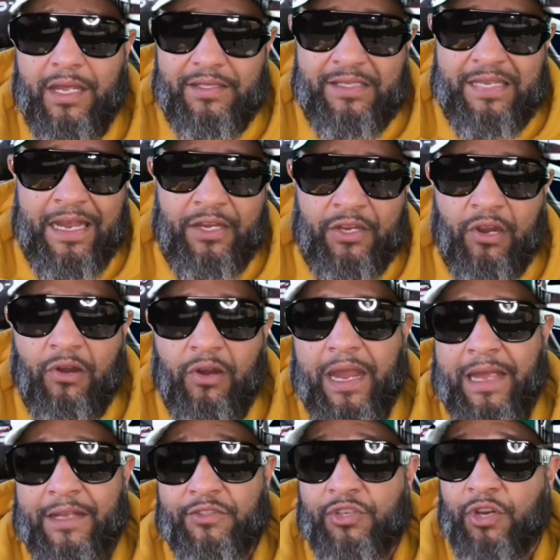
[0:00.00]
tenure
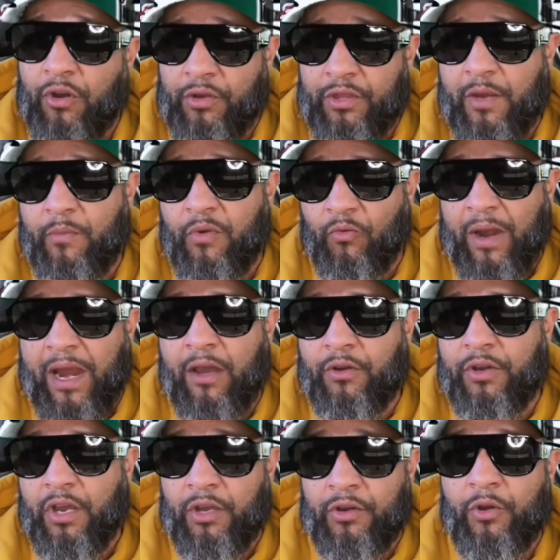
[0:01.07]
and turn them
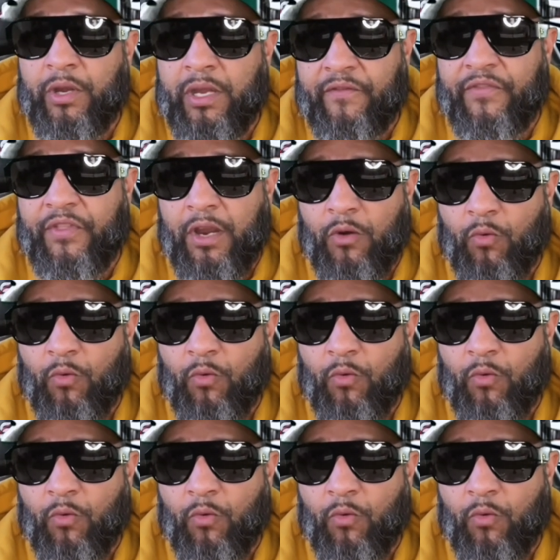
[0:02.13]
around underneath their